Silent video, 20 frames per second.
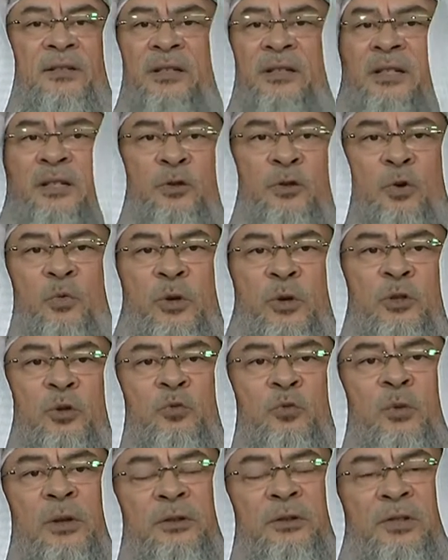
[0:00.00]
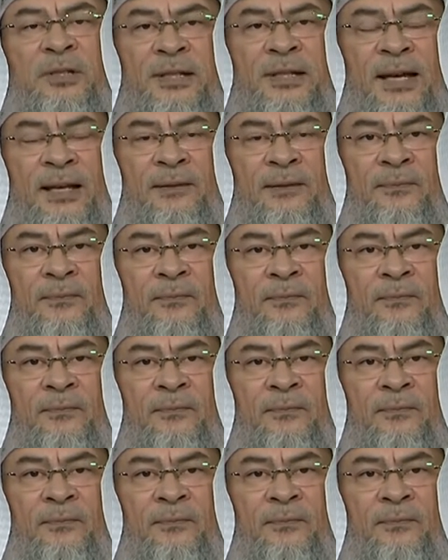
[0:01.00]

They said, no, we don't want to sell.